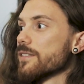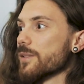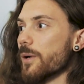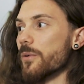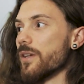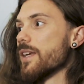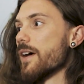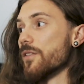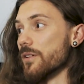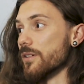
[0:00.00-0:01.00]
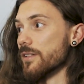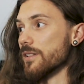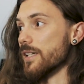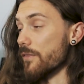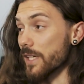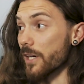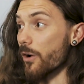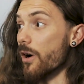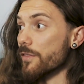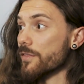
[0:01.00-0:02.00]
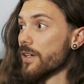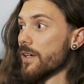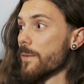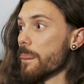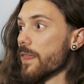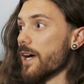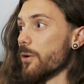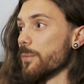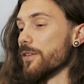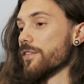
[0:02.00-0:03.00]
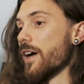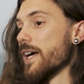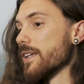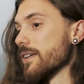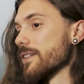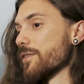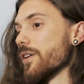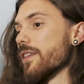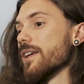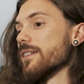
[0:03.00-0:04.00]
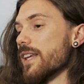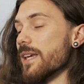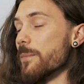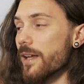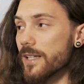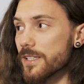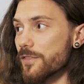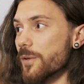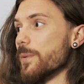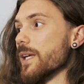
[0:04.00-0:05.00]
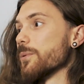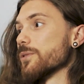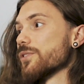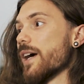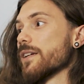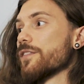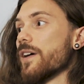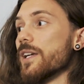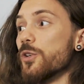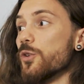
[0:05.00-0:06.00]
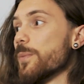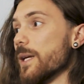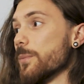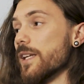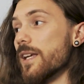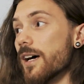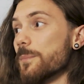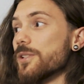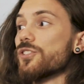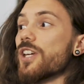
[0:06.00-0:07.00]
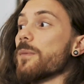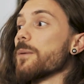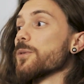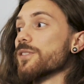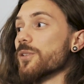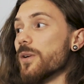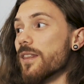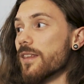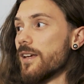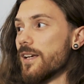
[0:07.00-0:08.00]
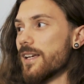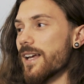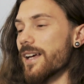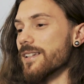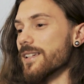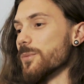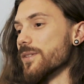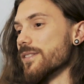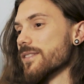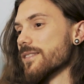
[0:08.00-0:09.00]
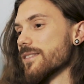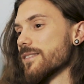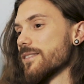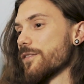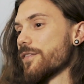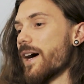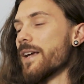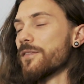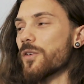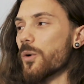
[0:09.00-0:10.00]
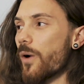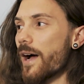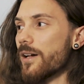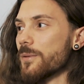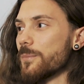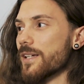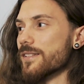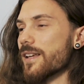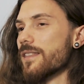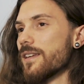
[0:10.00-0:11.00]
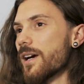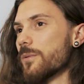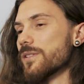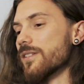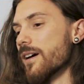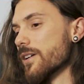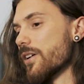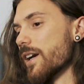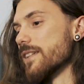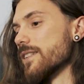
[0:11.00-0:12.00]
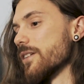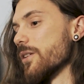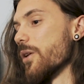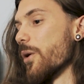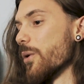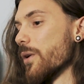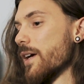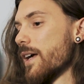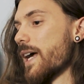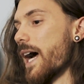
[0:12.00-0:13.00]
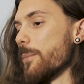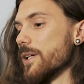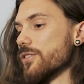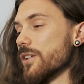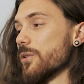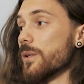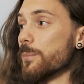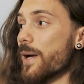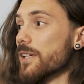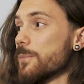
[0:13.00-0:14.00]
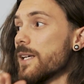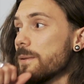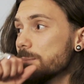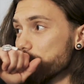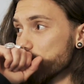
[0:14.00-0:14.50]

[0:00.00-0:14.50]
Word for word: So I would never get off. I would be finding different things, emailing different people, trying to find new people to hit up and share my music with. And it was fine for a while, because I think I was younger and I didn't know how much it could impact me.